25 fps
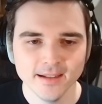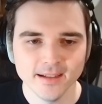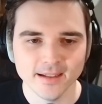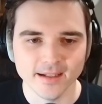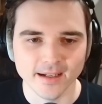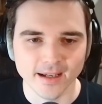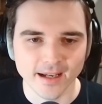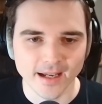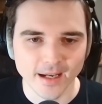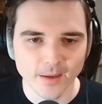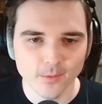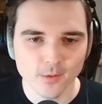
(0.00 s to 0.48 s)

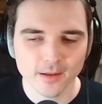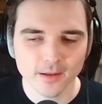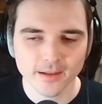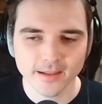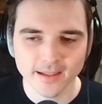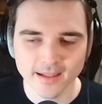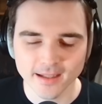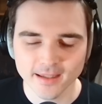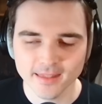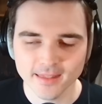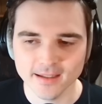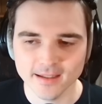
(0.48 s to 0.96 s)
And I will
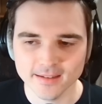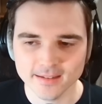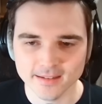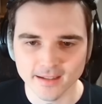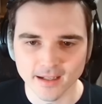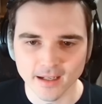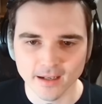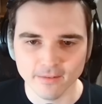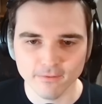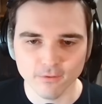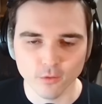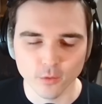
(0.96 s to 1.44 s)
kick things
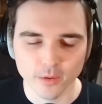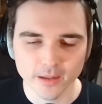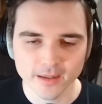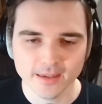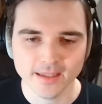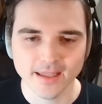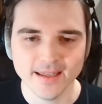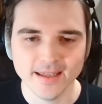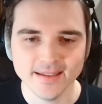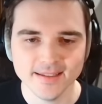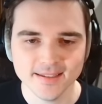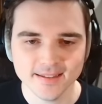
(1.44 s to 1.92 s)
off with
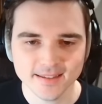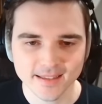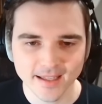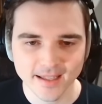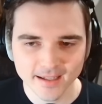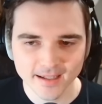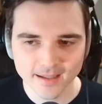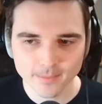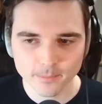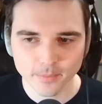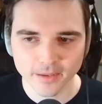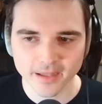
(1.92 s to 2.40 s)
a
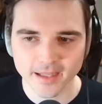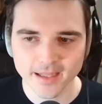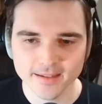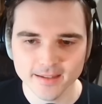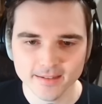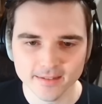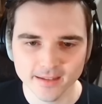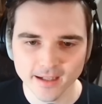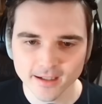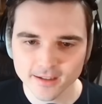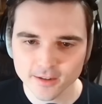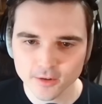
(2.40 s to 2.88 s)
second
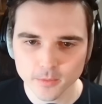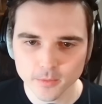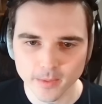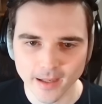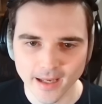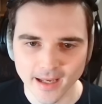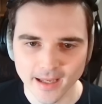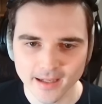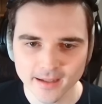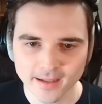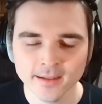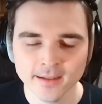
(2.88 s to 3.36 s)
place. Not too
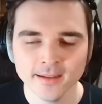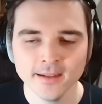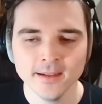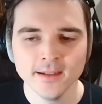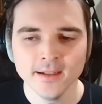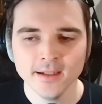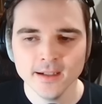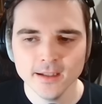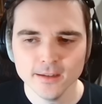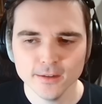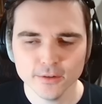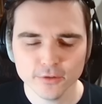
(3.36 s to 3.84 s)
bad.
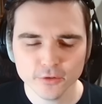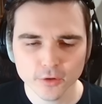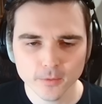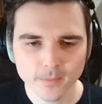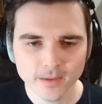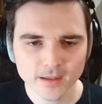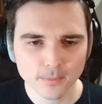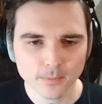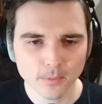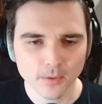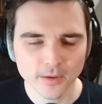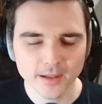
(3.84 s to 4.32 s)
This
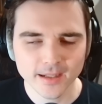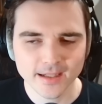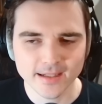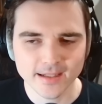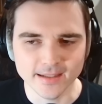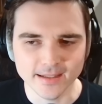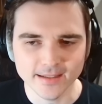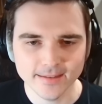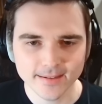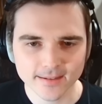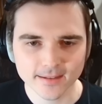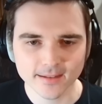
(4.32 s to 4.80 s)
room is pretty
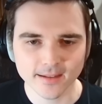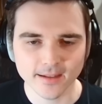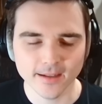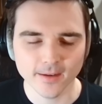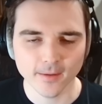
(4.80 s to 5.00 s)
decent.